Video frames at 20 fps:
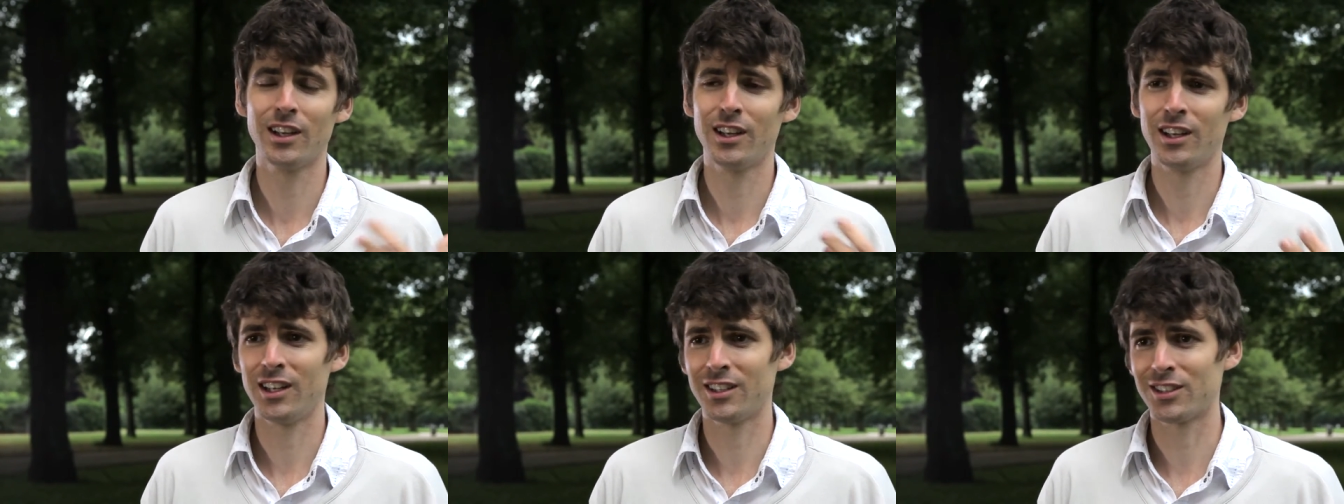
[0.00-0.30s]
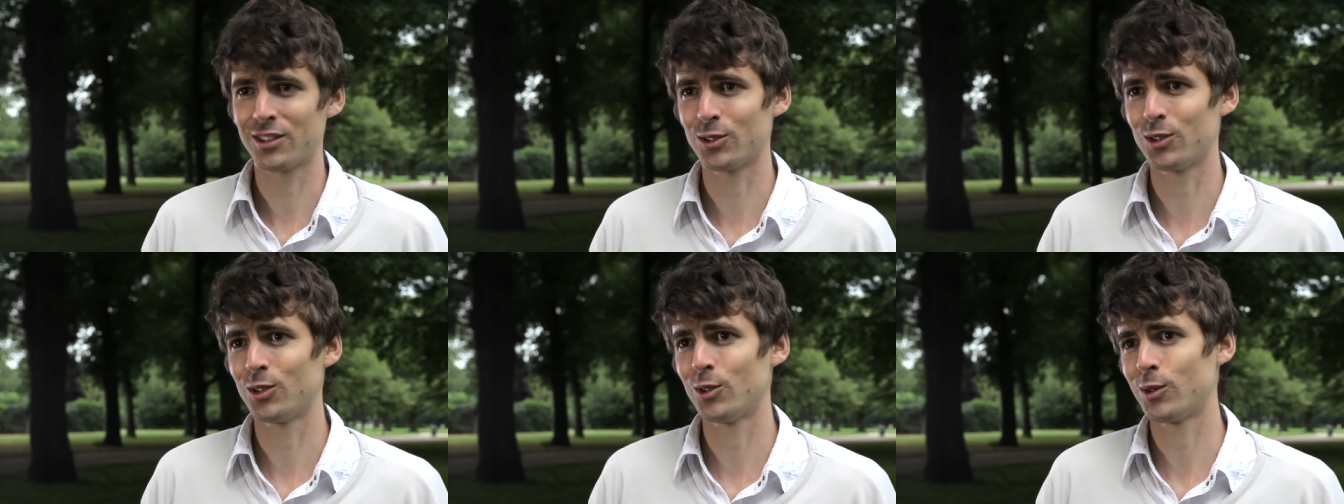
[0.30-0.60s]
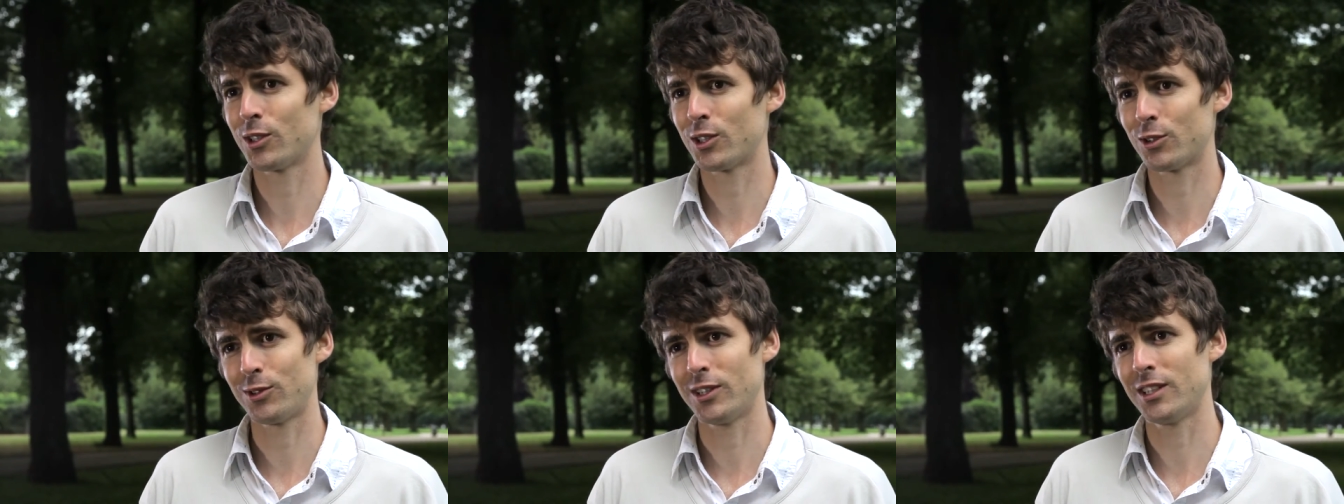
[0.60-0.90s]
it's
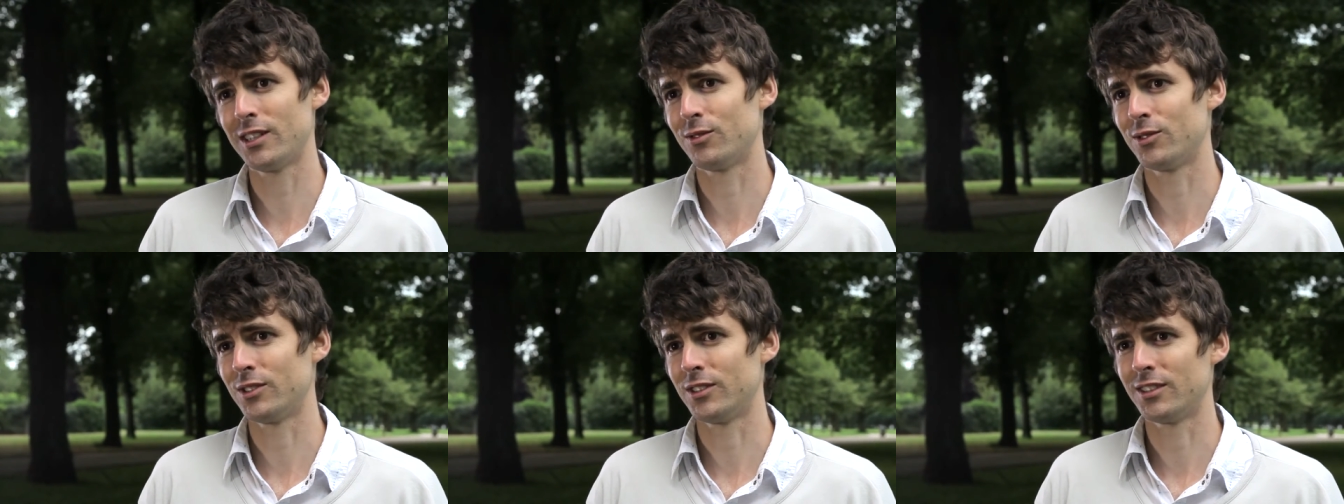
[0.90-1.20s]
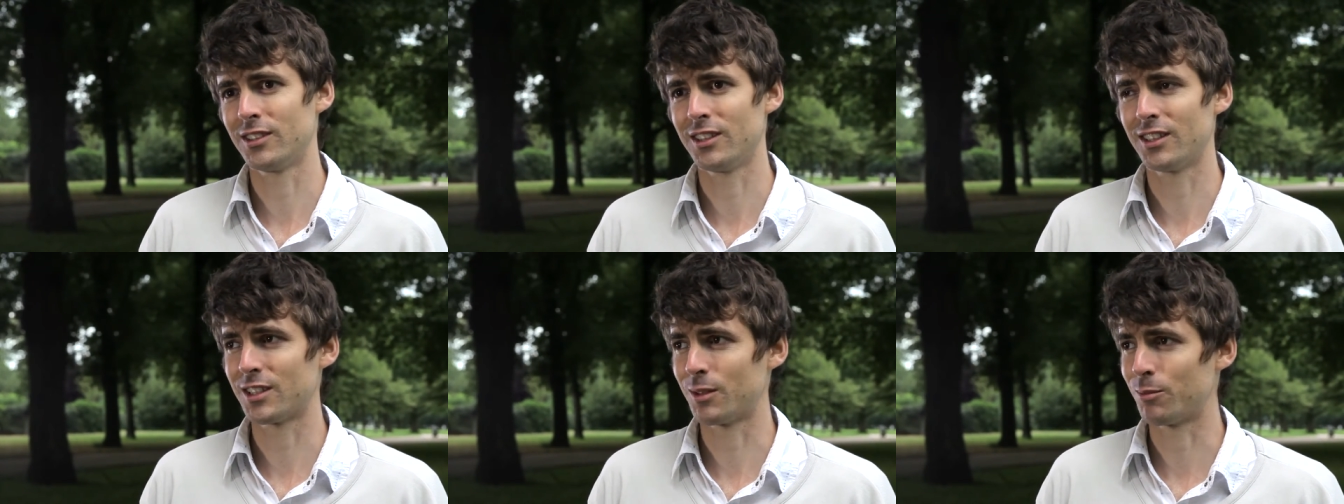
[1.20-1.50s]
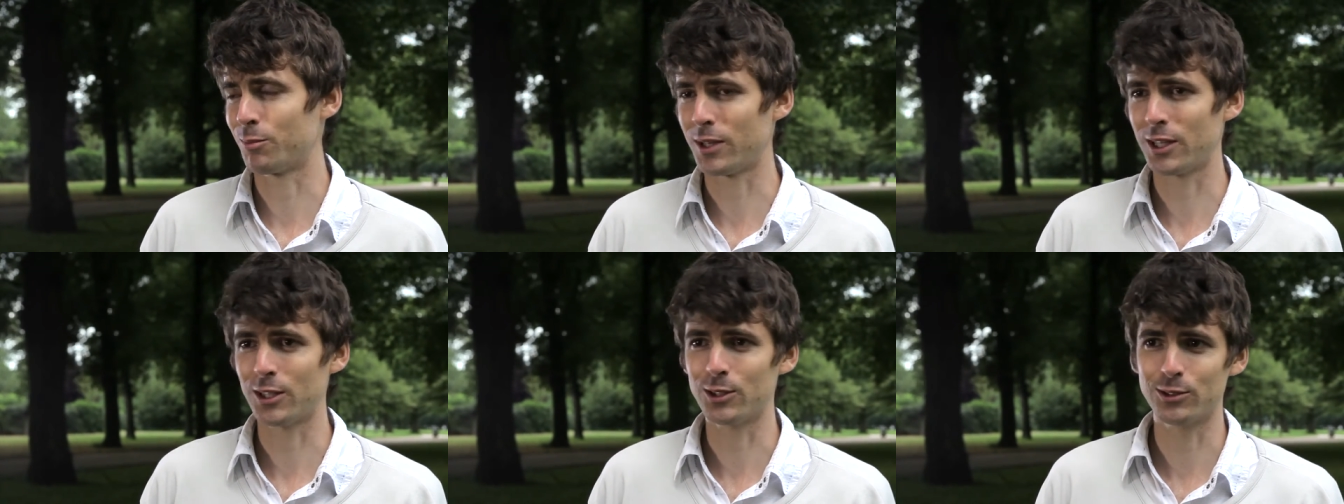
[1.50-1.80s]
always relevant. It's
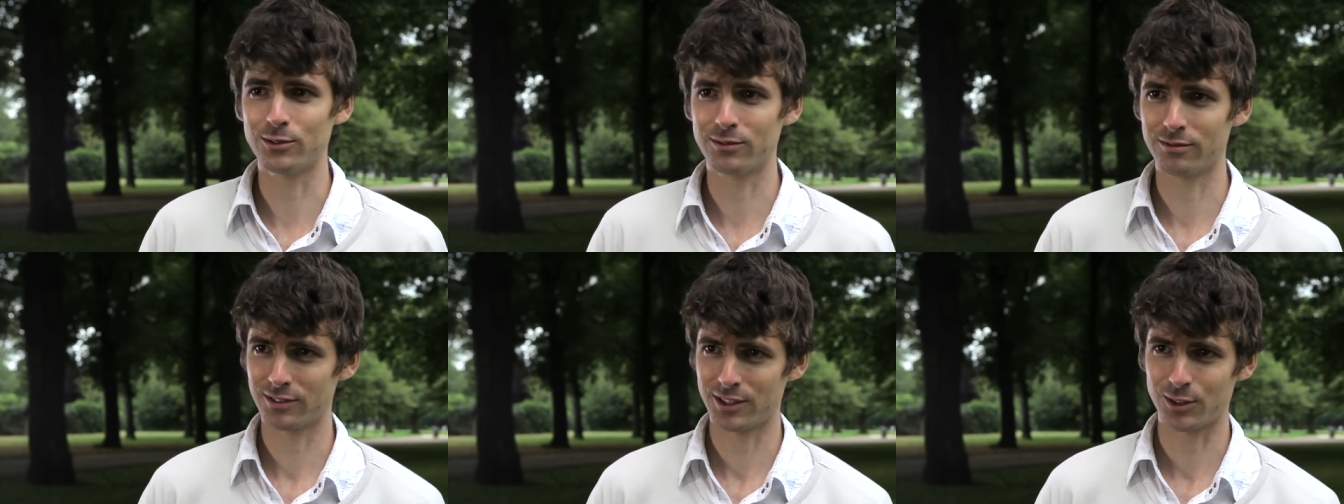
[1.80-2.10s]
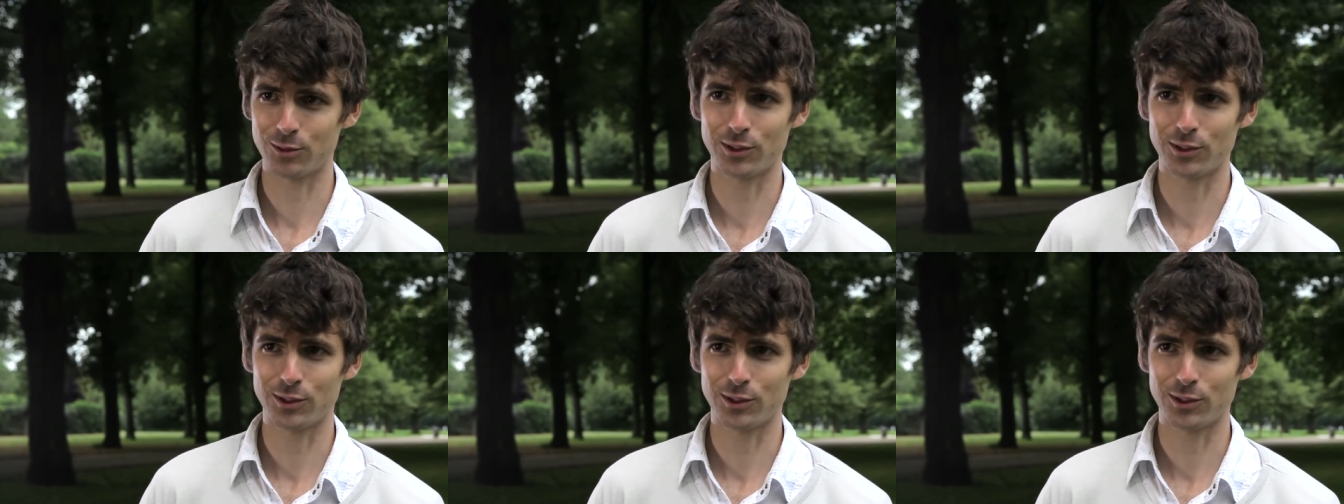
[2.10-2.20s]
about the